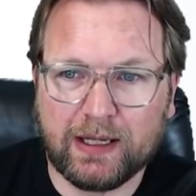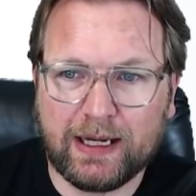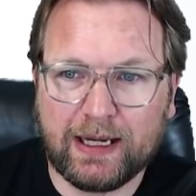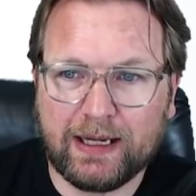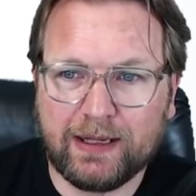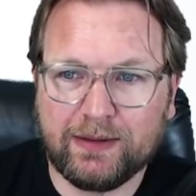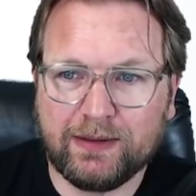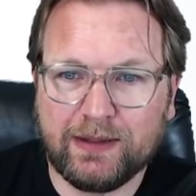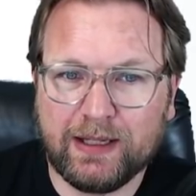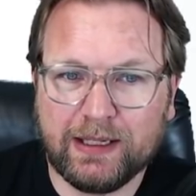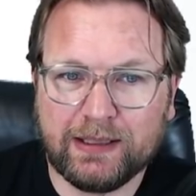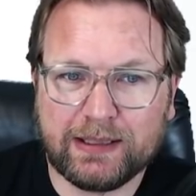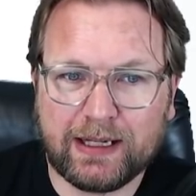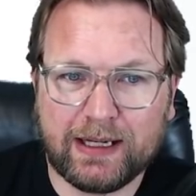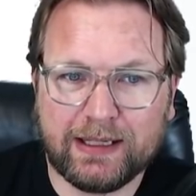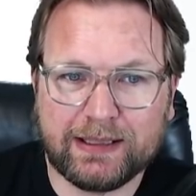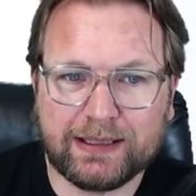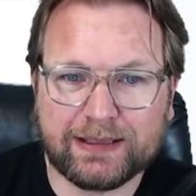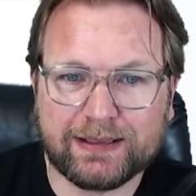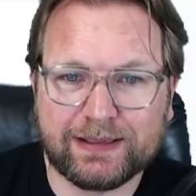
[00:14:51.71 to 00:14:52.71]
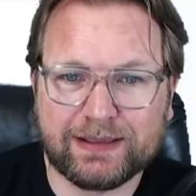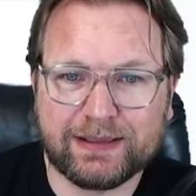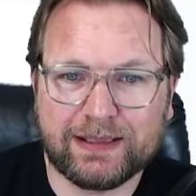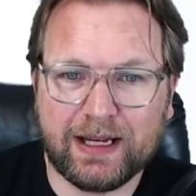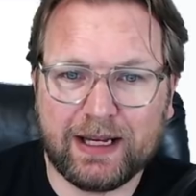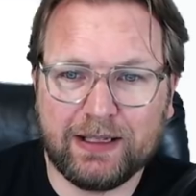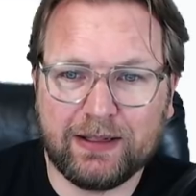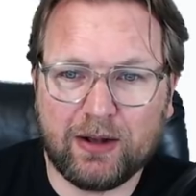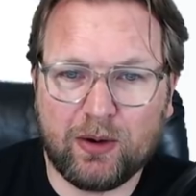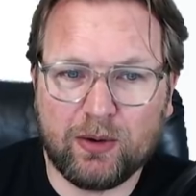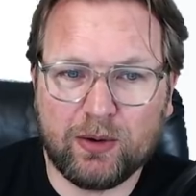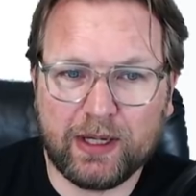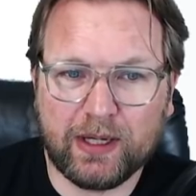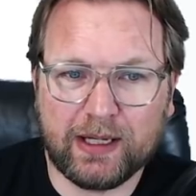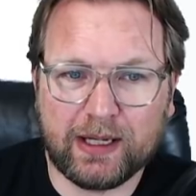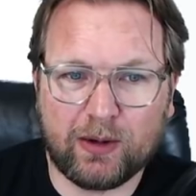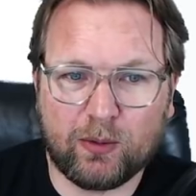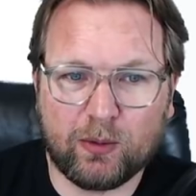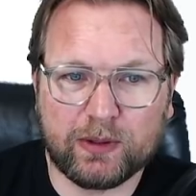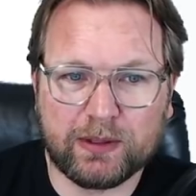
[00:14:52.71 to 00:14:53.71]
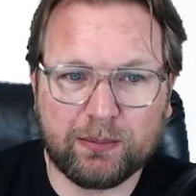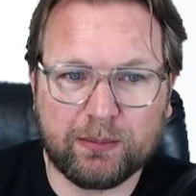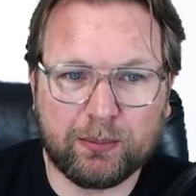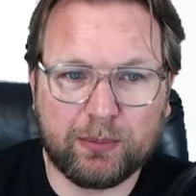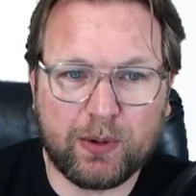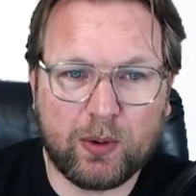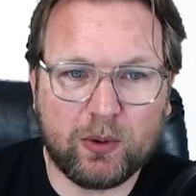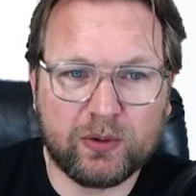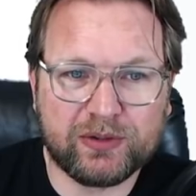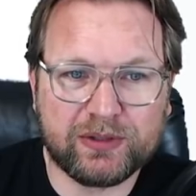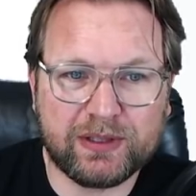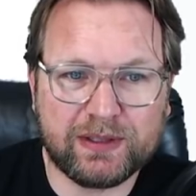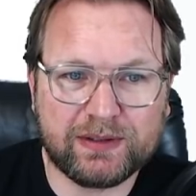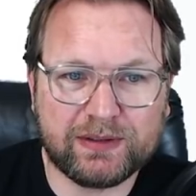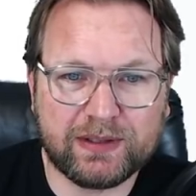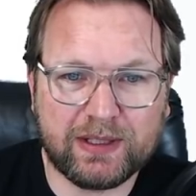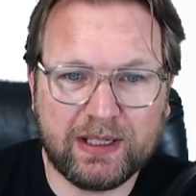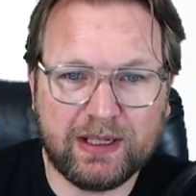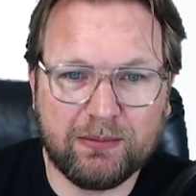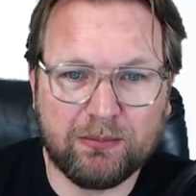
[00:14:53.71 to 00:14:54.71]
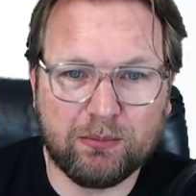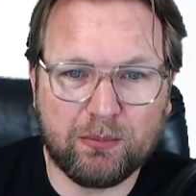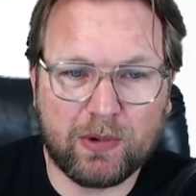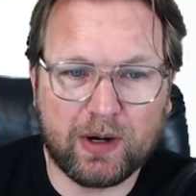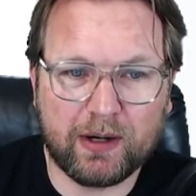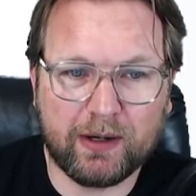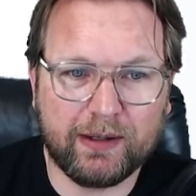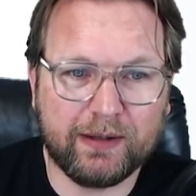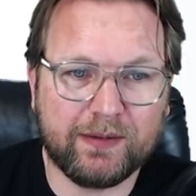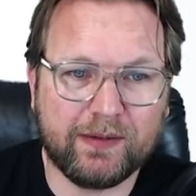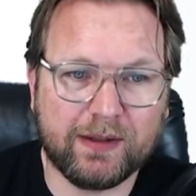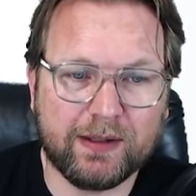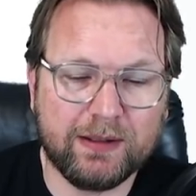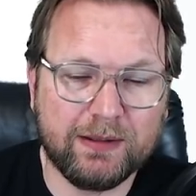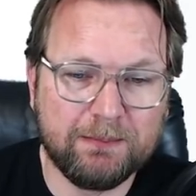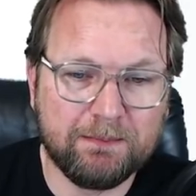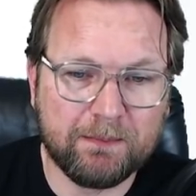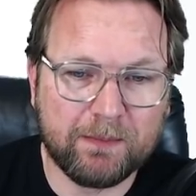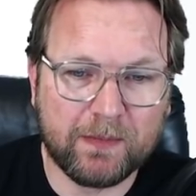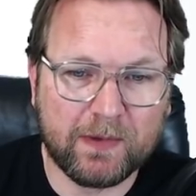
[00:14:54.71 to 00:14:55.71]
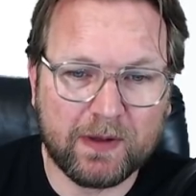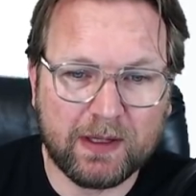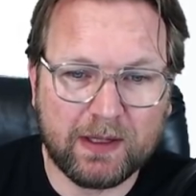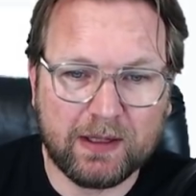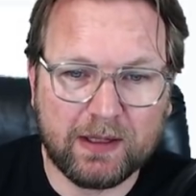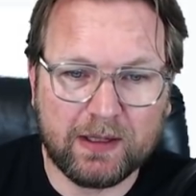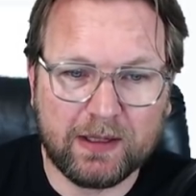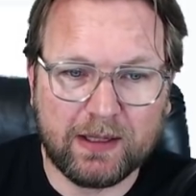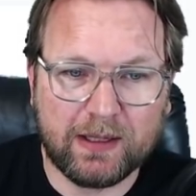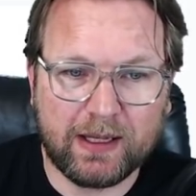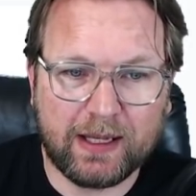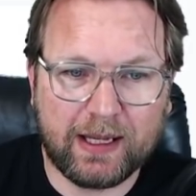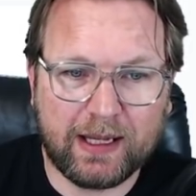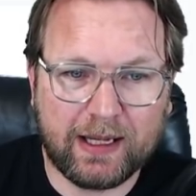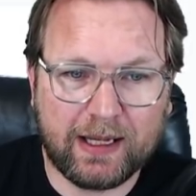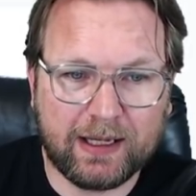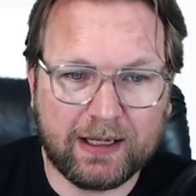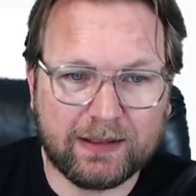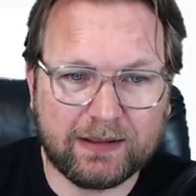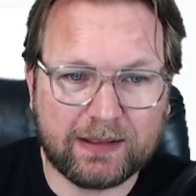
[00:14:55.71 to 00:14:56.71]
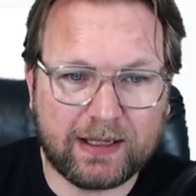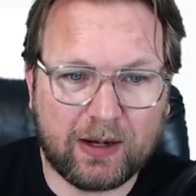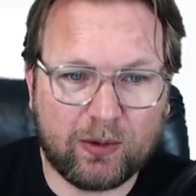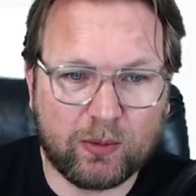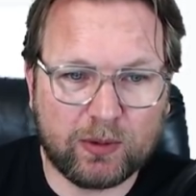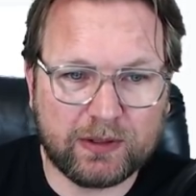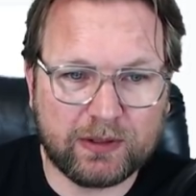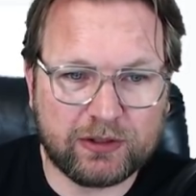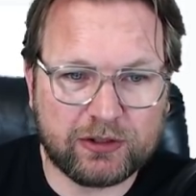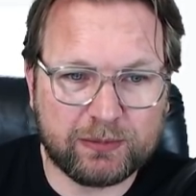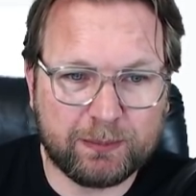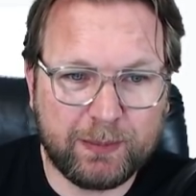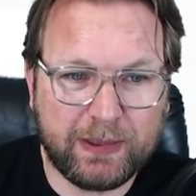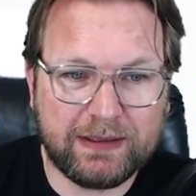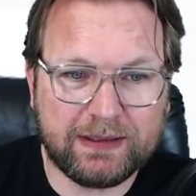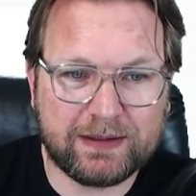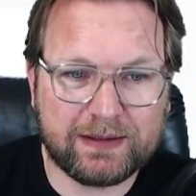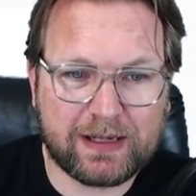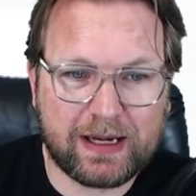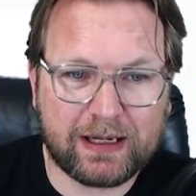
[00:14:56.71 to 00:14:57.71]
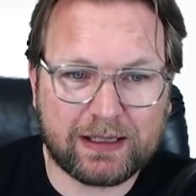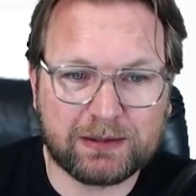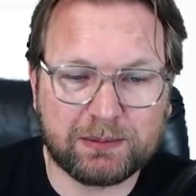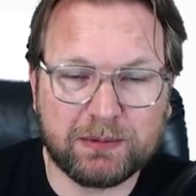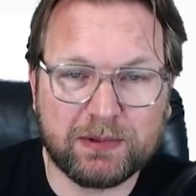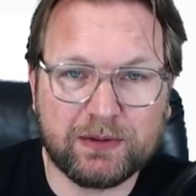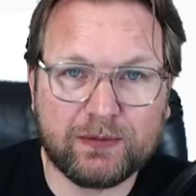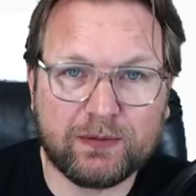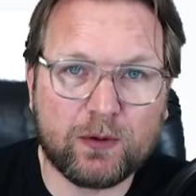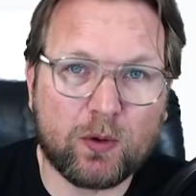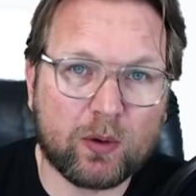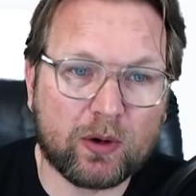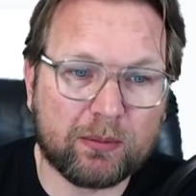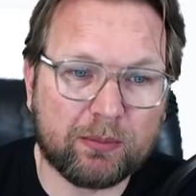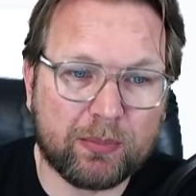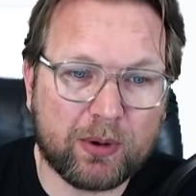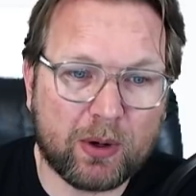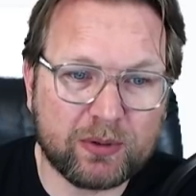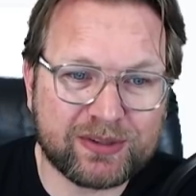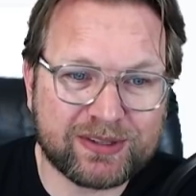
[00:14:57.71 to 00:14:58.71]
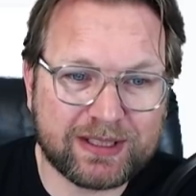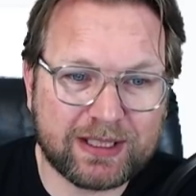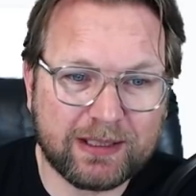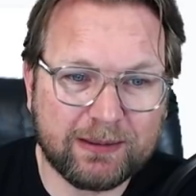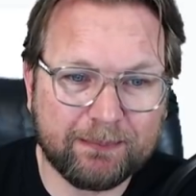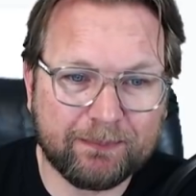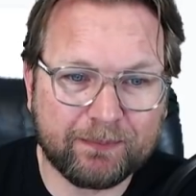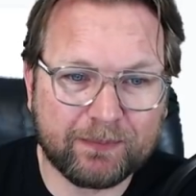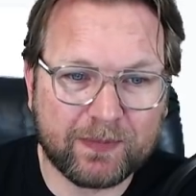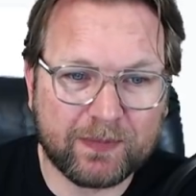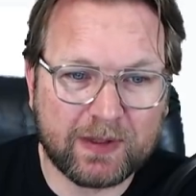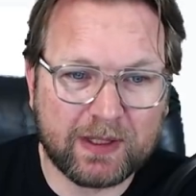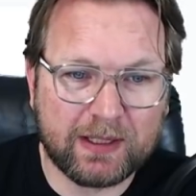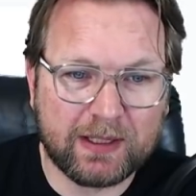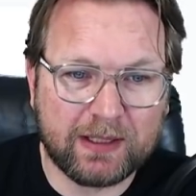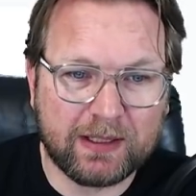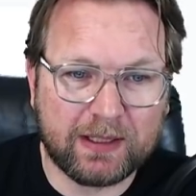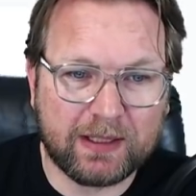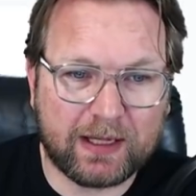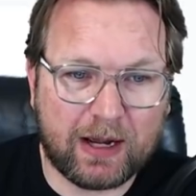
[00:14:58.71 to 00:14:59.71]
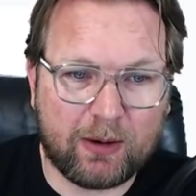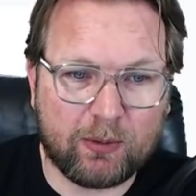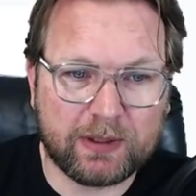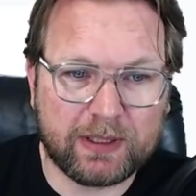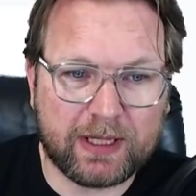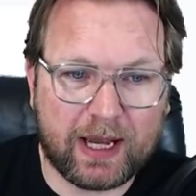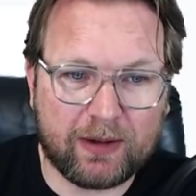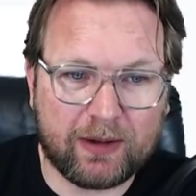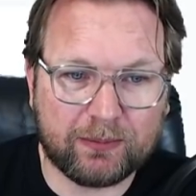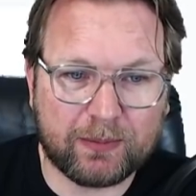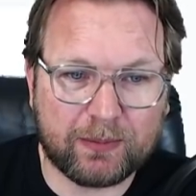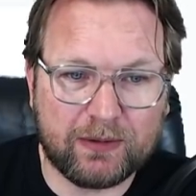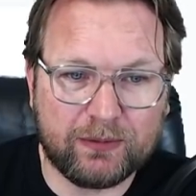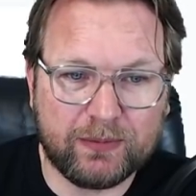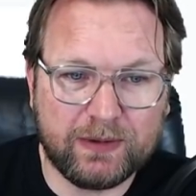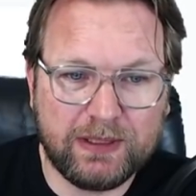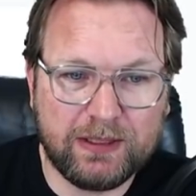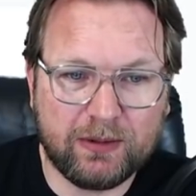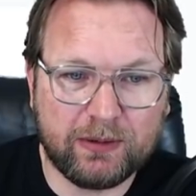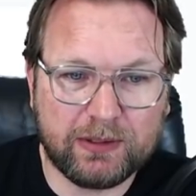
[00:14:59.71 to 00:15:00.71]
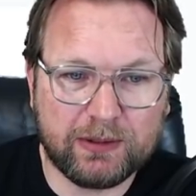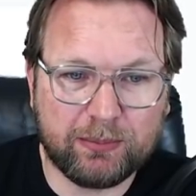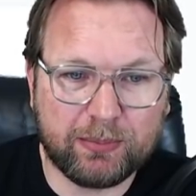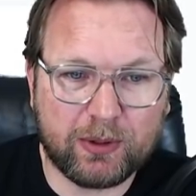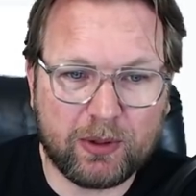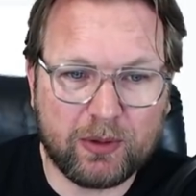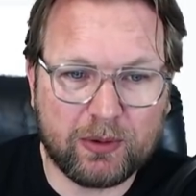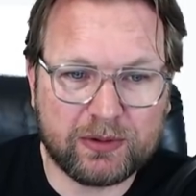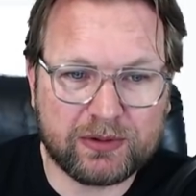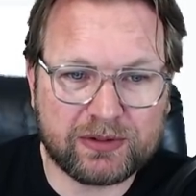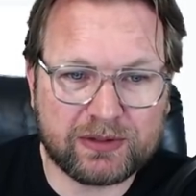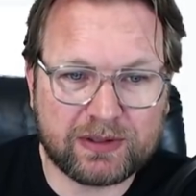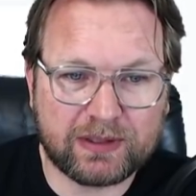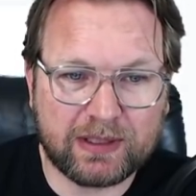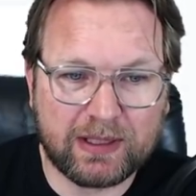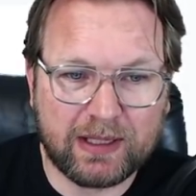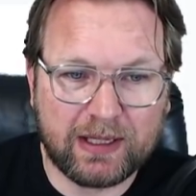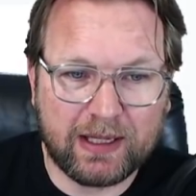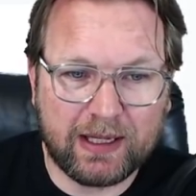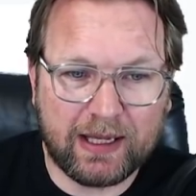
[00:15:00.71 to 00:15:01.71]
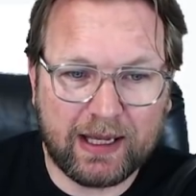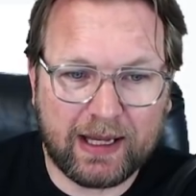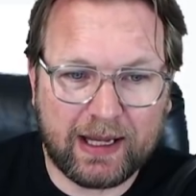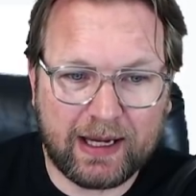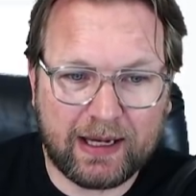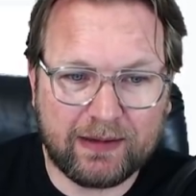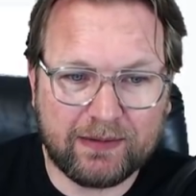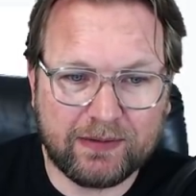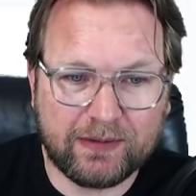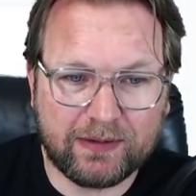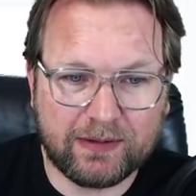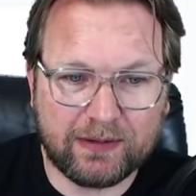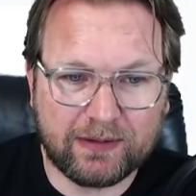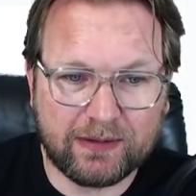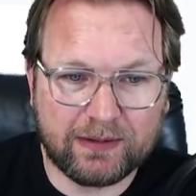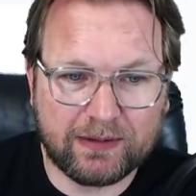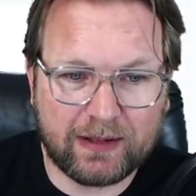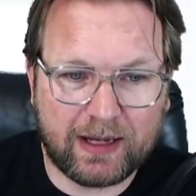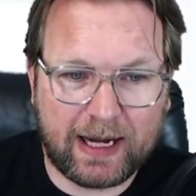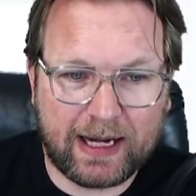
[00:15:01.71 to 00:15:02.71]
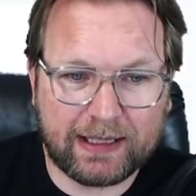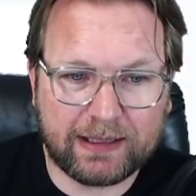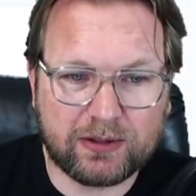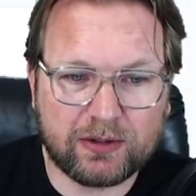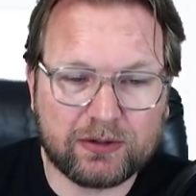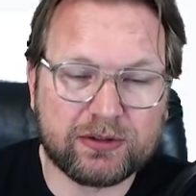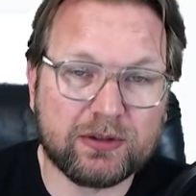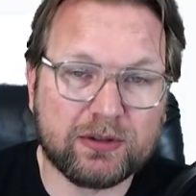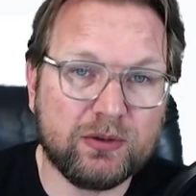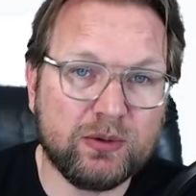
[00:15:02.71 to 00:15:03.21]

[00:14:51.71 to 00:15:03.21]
And then I can say, okay, I want to post this in marketing and I want to spin the text before posting. I want to have my video in the post, and I can also